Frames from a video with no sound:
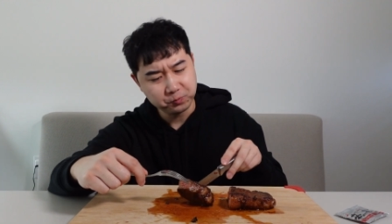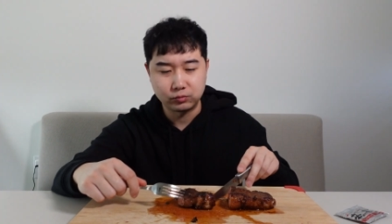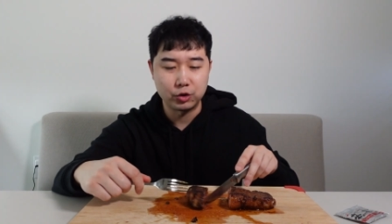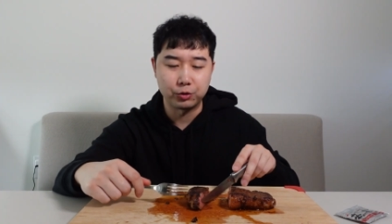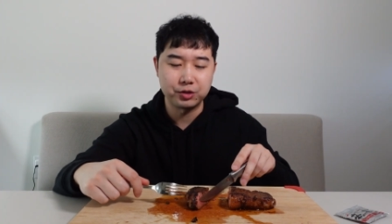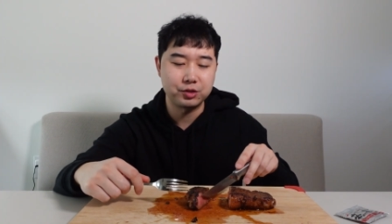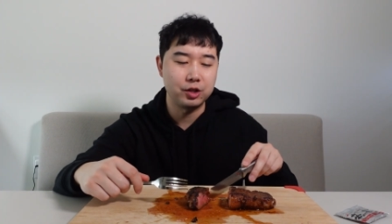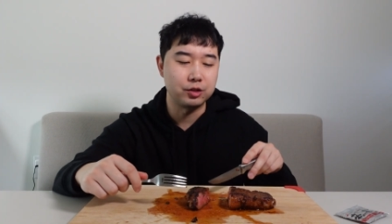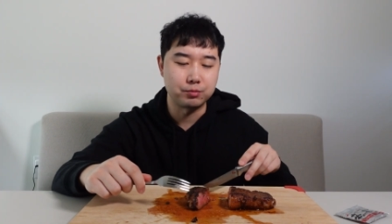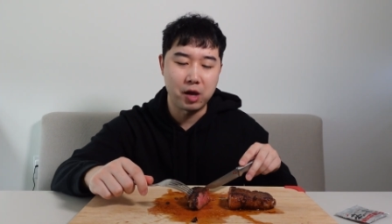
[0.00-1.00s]
Yo, this
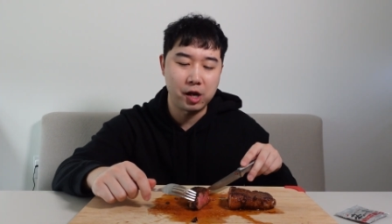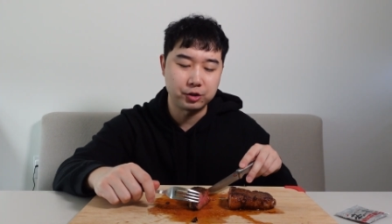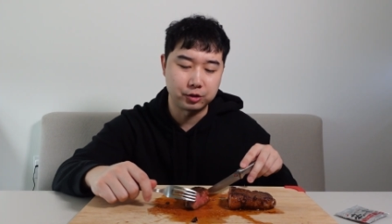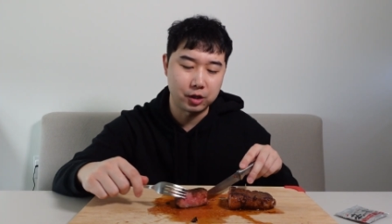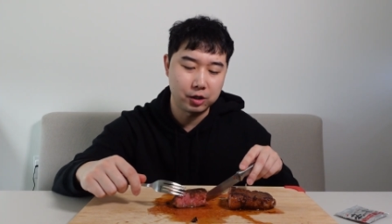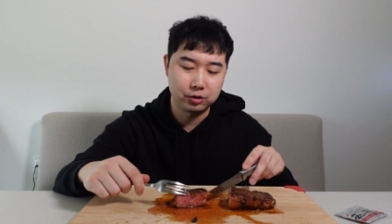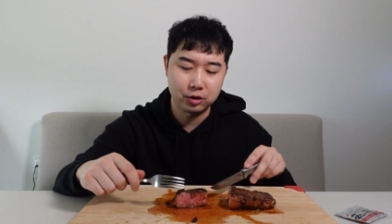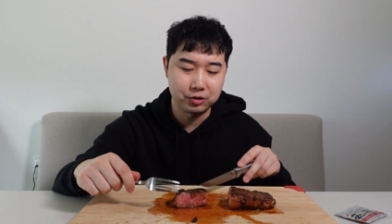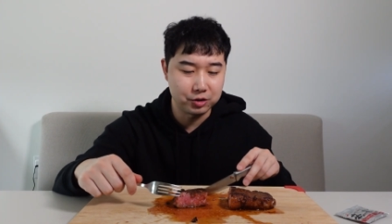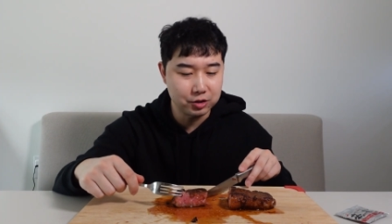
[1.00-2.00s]
steak is magic. I
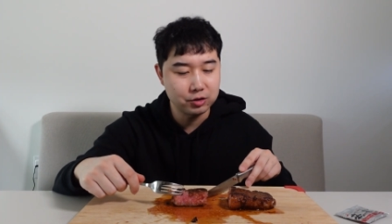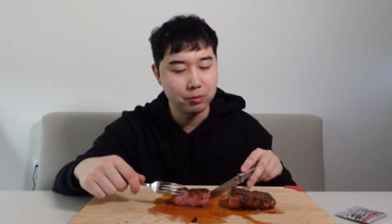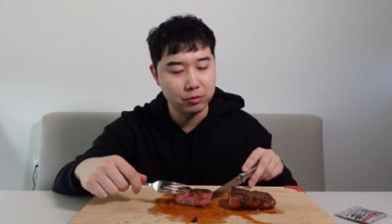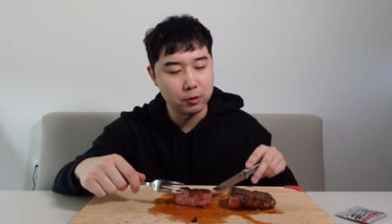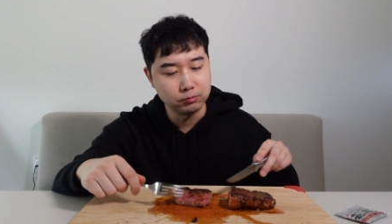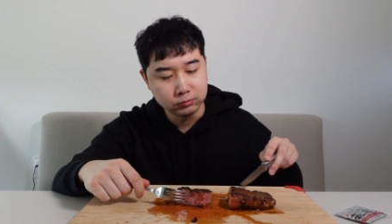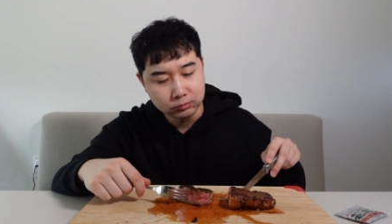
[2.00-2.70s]
did something.